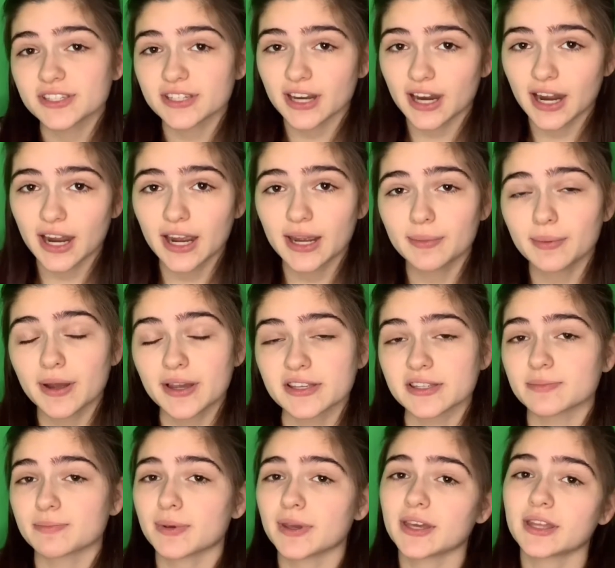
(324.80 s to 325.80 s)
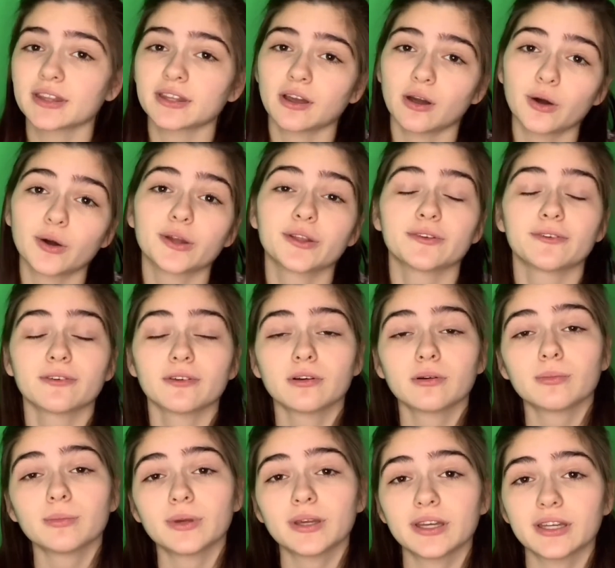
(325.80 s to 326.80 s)
time I spend on
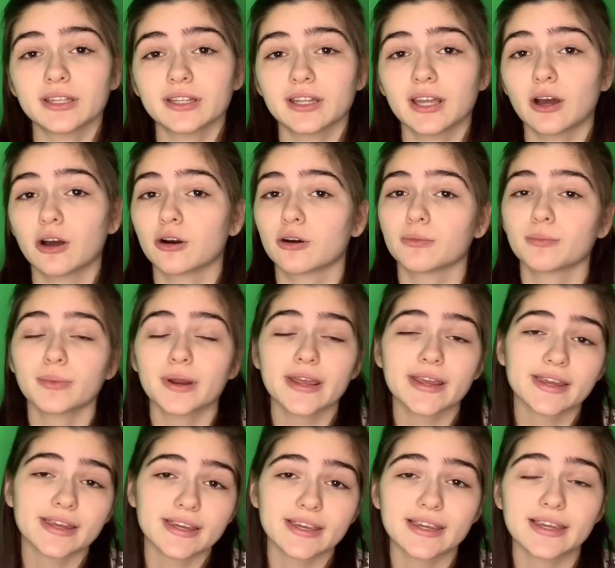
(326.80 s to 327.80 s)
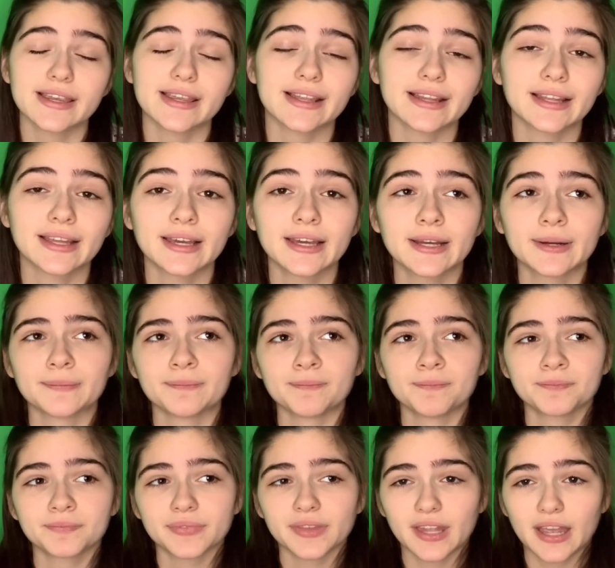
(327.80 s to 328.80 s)
filming or making
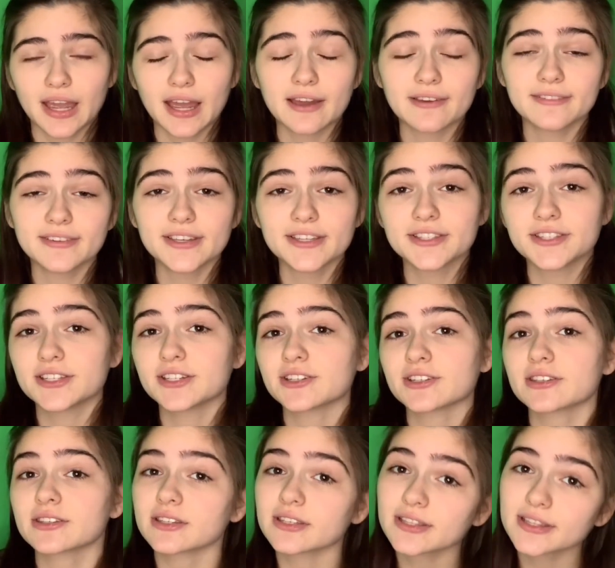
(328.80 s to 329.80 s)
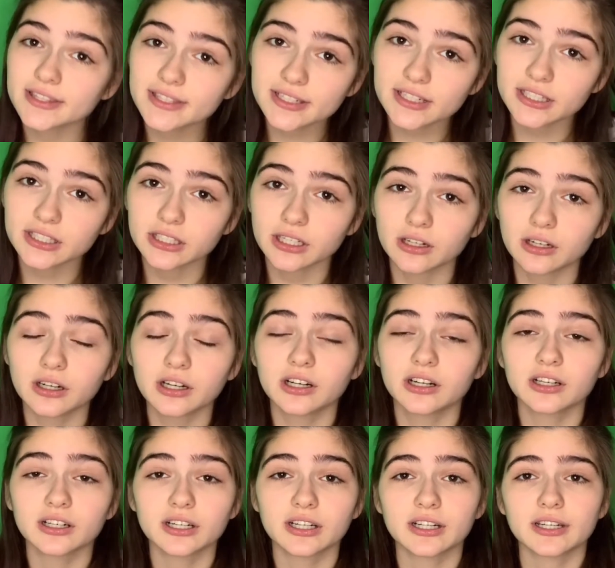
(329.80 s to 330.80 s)
uh, videos in
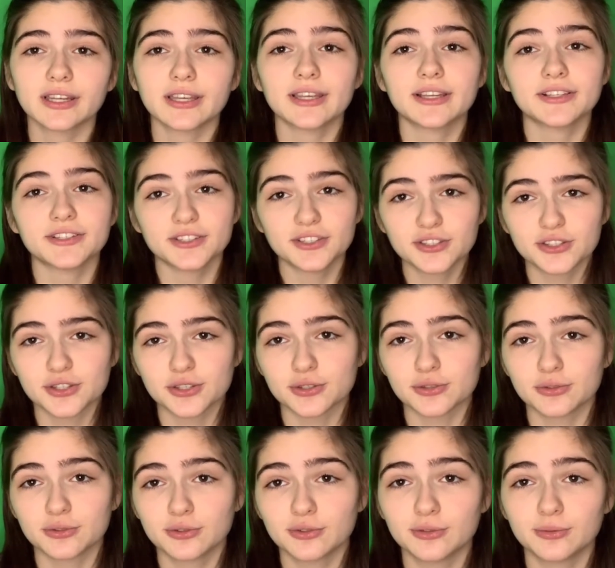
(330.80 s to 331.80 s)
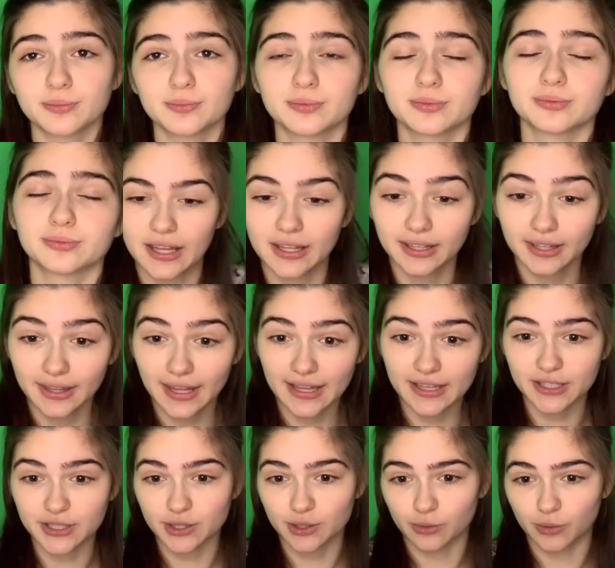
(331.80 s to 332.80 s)
TikTok, in YouTube.
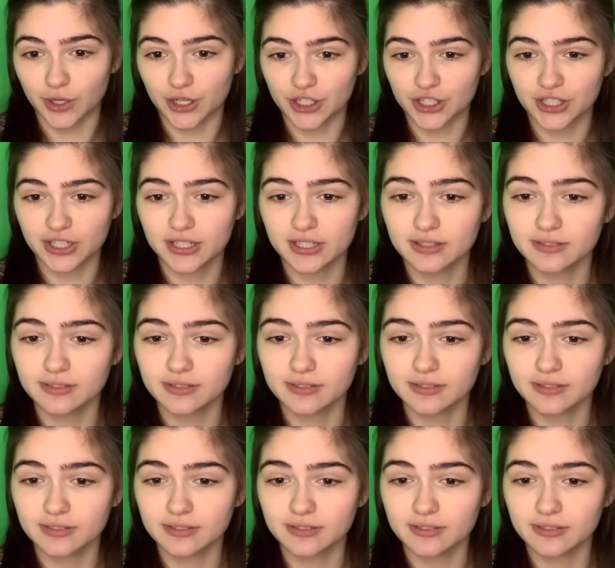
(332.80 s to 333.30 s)
Next question.